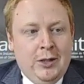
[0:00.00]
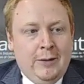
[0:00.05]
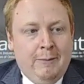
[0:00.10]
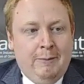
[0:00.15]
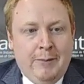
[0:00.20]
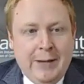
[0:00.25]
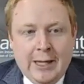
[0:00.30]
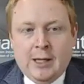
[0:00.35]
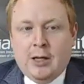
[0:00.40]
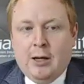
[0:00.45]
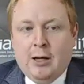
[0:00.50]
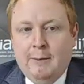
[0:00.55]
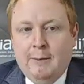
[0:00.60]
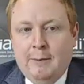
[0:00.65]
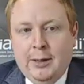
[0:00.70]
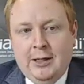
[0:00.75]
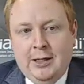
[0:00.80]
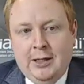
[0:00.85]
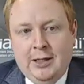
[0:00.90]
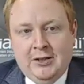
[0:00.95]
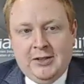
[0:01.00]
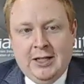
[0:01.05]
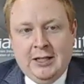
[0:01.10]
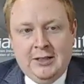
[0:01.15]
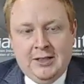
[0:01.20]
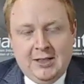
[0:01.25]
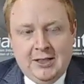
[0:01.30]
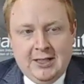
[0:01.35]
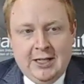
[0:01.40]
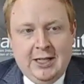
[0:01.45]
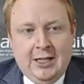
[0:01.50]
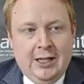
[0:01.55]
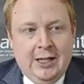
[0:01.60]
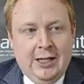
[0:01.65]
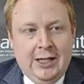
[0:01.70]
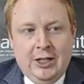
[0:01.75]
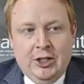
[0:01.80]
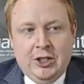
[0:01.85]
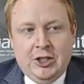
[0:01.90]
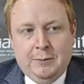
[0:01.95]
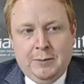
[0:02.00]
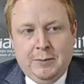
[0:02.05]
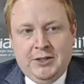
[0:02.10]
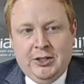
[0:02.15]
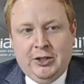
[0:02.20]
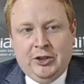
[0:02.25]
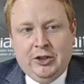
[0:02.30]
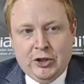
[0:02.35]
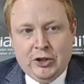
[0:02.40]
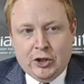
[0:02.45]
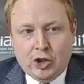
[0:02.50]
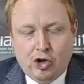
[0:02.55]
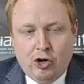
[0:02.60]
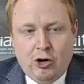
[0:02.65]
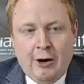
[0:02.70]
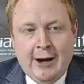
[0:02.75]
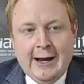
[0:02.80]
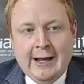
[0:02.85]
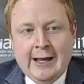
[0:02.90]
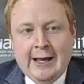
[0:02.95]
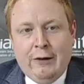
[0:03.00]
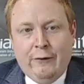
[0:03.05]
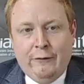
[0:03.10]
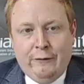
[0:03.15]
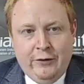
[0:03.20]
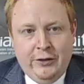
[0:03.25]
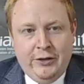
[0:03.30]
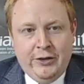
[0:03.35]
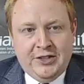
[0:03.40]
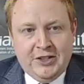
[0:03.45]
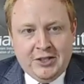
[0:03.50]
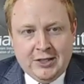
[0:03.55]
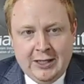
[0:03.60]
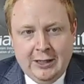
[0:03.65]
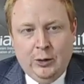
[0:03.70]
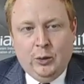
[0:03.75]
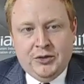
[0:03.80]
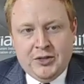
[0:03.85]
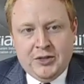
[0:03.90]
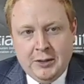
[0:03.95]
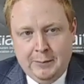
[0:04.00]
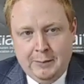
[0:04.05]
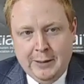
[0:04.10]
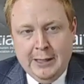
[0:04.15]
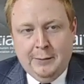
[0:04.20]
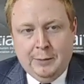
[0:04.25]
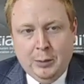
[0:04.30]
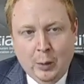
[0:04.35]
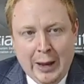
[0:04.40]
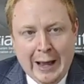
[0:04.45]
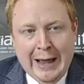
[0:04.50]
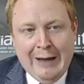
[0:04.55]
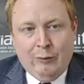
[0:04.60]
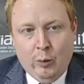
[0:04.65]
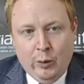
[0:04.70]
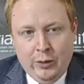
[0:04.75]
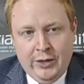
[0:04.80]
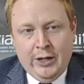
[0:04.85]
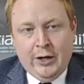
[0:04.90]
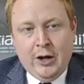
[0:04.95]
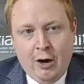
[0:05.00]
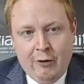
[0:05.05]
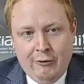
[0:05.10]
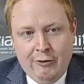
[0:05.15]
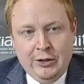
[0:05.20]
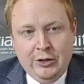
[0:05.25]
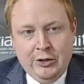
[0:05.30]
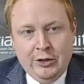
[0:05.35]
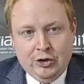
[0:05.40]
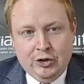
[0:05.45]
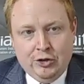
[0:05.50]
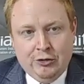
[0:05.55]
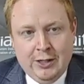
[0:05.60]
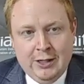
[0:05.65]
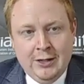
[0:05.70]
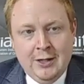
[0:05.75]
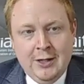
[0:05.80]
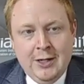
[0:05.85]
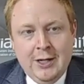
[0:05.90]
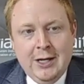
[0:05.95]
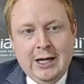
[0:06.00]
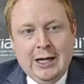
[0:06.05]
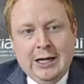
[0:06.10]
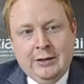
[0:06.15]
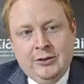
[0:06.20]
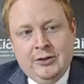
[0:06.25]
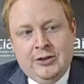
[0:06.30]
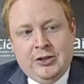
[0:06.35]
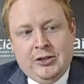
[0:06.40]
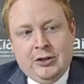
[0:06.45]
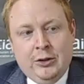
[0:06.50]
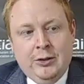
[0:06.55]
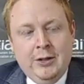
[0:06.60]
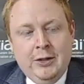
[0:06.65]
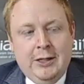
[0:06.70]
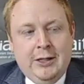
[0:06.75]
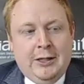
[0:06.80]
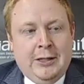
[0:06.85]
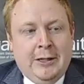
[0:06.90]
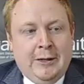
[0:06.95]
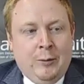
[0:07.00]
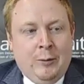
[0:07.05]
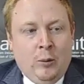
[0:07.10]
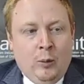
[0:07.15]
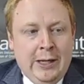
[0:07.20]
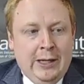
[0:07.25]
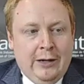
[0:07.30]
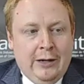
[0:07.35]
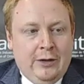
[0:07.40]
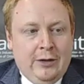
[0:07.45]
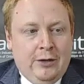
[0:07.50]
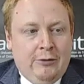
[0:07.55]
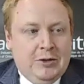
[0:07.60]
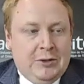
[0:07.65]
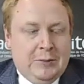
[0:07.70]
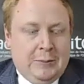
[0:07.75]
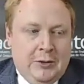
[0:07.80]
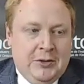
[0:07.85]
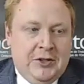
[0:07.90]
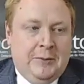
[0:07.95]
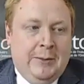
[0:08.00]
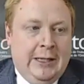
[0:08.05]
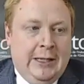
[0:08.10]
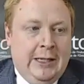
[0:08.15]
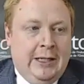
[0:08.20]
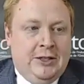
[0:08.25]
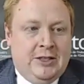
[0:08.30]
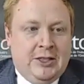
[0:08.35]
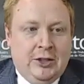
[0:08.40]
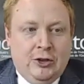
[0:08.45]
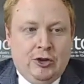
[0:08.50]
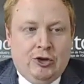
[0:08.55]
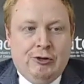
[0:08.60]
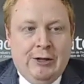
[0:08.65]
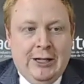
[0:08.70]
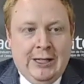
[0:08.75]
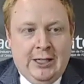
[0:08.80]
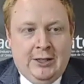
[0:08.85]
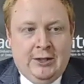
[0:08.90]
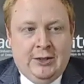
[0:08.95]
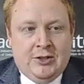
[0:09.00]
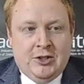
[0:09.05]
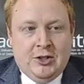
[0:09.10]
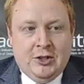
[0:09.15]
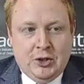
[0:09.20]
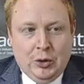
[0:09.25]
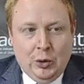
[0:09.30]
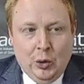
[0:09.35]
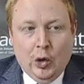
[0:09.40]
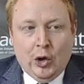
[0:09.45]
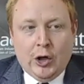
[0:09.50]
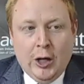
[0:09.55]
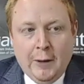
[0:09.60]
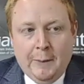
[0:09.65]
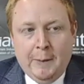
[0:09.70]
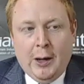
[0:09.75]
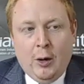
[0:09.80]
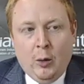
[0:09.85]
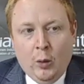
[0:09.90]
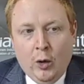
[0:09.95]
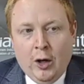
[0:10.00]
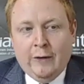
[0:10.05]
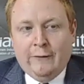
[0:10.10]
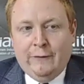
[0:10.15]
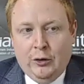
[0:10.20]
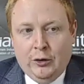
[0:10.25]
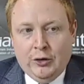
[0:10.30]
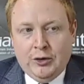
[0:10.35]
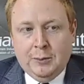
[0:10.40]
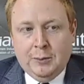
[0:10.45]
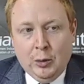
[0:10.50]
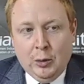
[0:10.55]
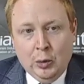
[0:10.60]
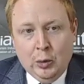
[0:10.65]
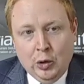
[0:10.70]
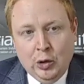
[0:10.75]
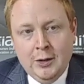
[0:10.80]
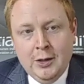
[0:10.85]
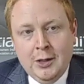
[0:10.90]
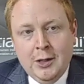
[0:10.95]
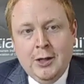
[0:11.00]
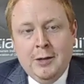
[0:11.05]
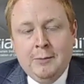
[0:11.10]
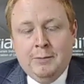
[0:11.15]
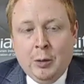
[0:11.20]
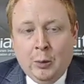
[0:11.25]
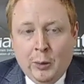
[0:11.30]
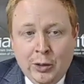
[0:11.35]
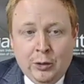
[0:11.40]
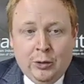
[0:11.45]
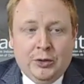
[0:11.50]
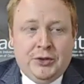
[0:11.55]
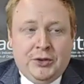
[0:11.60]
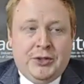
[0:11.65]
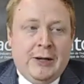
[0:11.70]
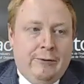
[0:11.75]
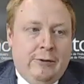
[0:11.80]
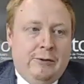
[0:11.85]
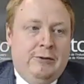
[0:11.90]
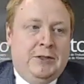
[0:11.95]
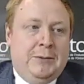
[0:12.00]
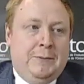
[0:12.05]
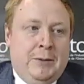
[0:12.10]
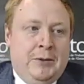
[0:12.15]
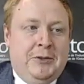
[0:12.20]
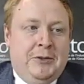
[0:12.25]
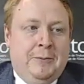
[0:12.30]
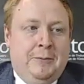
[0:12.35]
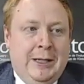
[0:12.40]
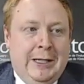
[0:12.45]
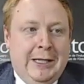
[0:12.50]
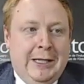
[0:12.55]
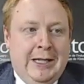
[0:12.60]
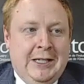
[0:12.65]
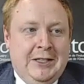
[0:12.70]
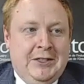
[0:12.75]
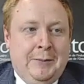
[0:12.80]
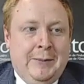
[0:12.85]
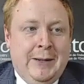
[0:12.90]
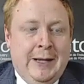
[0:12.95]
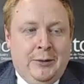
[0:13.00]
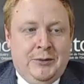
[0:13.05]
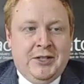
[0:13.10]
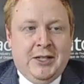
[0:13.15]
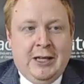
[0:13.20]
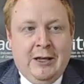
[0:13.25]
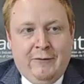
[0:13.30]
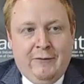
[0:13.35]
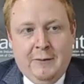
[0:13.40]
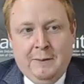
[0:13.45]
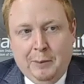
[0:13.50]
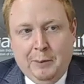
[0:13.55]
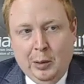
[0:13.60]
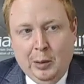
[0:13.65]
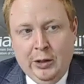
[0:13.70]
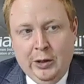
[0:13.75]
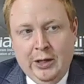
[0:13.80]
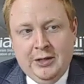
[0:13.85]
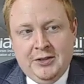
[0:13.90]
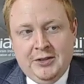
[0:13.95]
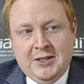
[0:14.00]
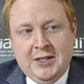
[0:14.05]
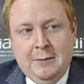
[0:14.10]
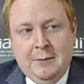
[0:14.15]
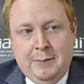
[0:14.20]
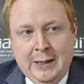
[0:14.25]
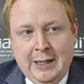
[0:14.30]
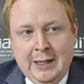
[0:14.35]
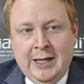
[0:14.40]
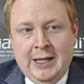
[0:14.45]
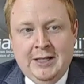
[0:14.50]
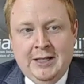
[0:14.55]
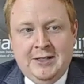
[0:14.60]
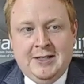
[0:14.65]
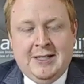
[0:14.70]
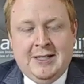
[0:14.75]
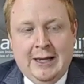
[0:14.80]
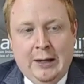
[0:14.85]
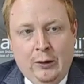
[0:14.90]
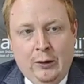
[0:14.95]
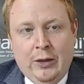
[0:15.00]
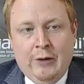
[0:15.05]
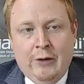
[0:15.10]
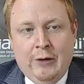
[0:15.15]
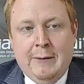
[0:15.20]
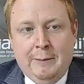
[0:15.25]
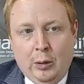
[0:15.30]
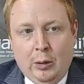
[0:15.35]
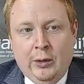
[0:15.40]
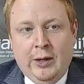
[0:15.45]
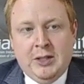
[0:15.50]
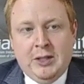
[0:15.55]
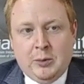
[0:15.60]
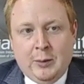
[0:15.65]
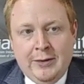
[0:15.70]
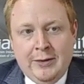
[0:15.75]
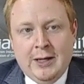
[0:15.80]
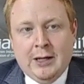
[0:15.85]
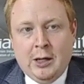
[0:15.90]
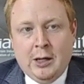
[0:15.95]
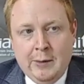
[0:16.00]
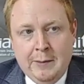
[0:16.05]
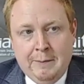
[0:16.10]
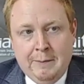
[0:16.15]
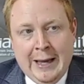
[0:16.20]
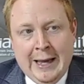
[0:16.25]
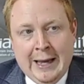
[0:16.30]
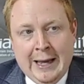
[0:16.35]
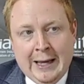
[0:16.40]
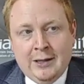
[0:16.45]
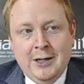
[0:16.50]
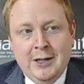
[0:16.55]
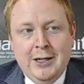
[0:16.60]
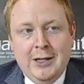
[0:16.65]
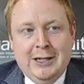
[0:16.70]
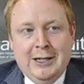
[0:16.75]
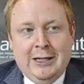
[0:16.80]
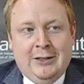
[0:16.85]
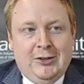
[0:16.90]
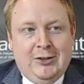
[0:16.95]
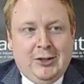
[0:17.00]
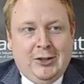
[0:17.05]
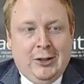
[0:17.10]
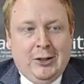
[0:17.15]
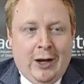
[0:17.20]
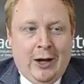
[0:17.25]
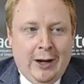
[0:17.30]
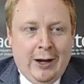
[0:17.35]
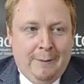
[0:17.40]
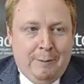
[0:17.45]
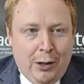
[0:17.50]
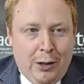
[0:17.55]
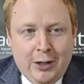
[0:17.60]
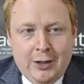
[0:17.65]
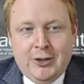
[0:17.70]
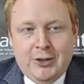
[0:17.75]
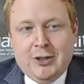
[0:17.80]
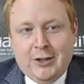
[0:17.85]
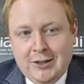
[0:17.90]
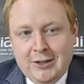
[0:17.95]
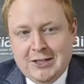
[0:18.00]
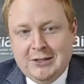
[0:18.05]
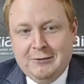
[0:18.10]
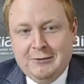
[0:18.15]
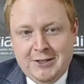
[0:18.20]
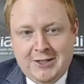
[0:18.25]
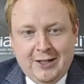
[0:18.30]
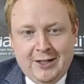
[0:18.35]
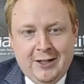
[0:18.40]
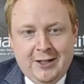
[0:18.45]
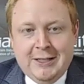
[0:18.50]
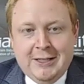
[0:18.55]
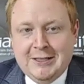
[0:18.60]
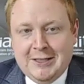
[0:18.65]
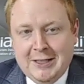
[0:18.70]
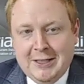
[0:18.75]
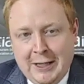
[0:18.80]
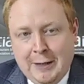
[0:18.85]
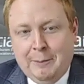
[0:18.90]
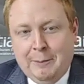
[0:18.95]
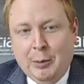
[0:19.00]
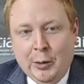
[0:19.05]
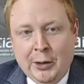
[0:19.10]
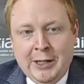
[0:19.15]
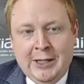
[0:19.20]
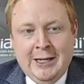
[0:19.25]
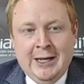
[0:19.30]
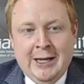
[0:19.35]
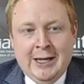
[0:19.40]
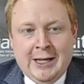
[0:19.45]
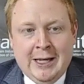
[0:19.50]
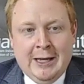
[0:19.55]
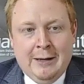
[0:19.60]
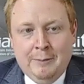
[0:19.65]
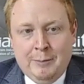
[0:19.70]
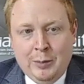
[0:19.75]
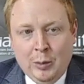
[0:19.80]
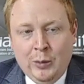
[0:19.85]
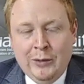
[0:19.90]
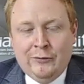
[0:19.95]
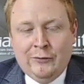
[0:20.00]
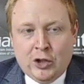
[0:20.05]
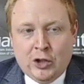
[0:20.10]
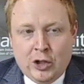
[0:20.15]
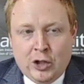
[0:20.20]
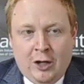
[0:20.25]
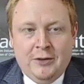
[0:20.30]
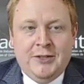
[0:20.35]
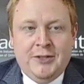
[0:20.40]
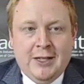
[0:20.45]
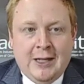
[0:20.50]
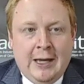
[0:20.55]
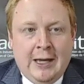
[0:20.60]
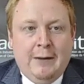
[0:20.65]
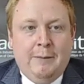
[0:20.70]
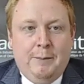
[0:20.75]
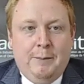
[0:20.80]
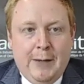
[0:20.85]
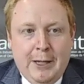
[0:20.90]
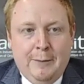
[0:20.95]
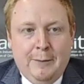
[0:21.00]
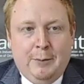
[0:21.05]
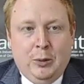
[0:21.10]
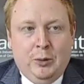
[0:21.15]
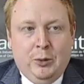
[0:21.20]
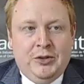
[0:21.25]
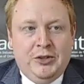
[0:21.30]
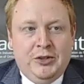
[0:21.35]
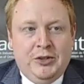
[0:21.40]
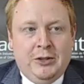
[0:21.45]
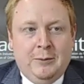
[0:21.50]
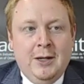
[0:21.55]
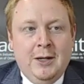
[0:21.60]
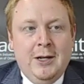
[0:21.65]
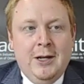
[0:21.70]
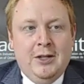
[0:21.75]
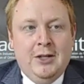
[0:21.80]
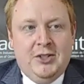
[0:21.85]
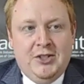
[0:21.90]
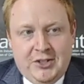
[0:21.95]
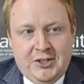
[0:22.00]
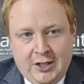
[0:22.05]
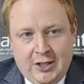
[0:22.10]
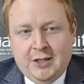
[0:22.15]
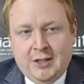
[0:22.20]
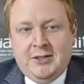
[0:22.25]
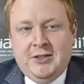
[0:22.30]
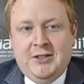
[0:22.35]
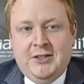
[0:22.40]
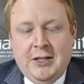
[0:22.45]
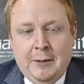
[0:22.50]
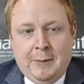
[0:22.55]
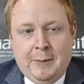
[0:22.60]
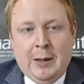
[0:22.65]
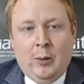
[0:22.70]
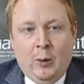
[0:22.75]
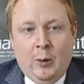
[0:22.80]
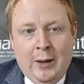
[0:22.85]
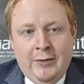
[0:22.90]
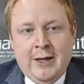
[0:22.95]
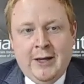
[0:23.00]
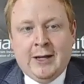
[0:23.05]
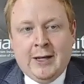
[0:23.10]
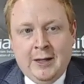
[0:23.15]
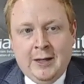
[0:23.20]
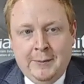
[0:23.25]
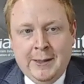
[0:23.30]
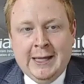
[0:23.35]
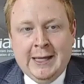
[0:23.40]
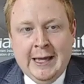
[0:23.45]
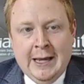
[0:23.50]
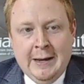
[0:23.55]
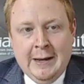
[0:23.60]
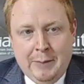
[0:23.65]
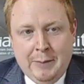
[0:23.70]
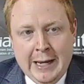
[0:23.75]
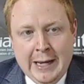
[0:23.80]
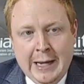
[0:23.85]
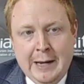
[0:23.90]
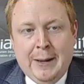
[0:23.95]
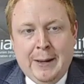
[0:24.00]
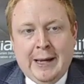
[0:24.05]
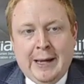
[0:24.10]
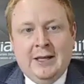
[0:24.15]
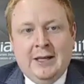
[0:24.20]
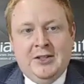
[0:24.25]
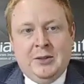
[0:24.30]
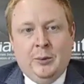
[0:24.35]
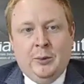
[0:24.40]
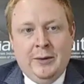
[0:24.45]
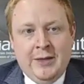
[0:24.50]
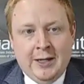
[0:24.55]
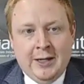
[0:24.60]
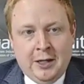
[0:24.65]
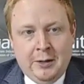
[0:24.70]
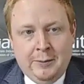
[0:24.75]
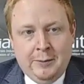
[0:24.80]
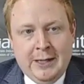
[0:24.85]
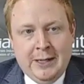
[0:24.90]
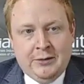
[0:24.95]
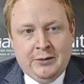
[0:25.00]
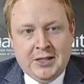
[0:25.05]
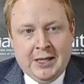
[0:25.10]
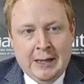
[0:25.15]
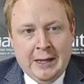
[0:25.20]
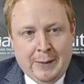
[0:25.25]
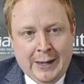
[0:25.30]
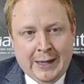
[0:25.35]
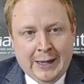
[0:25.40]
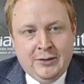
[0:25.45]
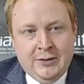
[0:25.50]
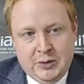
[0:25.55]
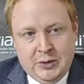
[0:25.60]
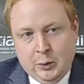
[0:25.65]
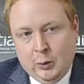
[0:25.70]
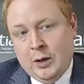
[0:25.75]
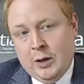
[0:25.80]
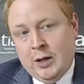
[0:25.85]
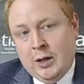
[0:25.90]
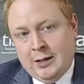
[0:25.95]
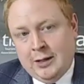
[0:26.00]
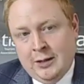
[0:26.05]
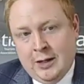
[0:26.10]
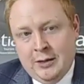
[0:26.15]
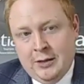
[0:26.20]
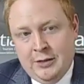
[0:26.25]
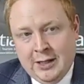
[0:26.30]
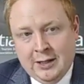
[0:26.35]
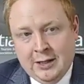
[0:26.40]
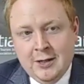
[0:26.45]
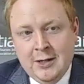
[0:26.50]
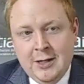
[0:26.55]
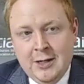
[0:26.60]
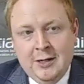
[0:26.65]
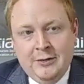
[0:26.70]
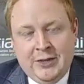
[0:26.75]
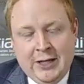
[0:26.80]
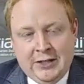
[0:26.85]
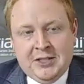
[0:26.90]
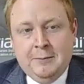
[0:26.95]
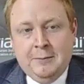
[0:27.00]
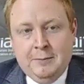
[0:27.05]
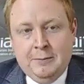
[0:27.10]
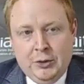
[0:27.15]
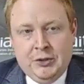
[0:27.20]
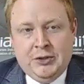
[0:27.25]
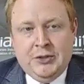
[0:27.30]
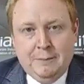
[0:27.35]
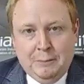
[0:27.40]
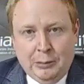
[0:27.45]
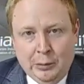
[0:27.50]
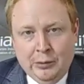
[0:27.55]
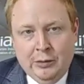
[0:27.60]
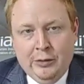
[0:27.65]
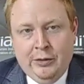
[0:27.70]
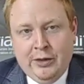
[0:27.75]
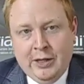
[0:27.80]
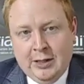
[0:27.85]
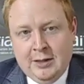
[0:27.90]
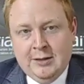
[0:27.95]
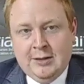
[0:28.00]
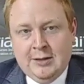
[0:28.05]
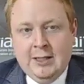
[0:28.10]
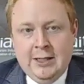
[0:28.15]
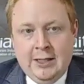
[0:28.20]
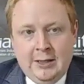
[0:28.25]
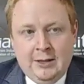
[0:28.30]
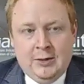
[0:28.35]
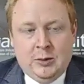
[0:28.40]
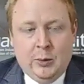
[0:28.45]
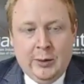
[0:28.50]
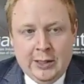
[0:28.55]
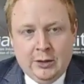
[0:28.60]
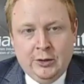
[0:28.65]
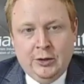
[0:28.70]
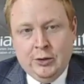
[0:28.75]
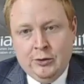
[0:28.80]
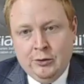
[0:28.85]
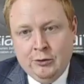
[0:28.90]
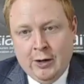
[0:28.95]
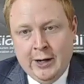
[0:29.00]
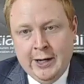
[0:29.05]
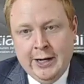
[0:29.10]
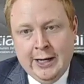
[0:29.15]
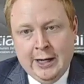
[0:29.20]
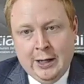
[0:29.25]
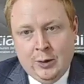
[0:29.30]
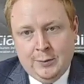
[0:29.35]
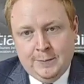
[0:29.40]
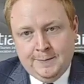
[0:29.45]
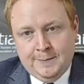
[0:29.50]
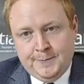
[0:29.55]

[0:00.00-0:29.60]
big companies in senior leadership positions are crying out for the skills that people have within our industry. And so we have a responsibility as industry leaders to talk up our workforce more, but we also have a responsibility to be able to give employers the ability to tell their employees when they're coming back. And so I apologize to returning to that point yet again, but we've got to get people some certainty about when they're going to be getting pay packets and when they're going to be able to get back into work. And I think that's the most important thing as leaders we can do right now.